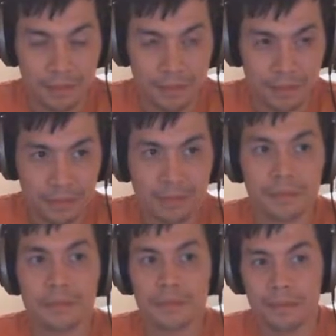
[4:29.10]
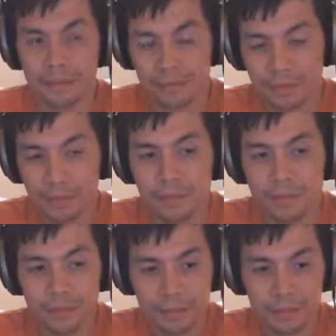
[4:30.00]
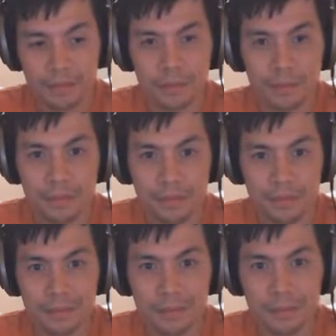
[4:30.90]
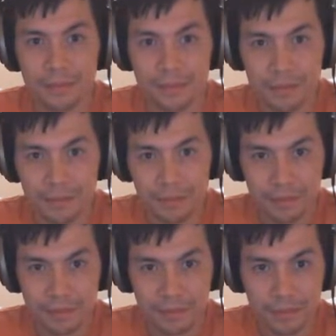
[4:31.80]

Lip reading: Nothing is said.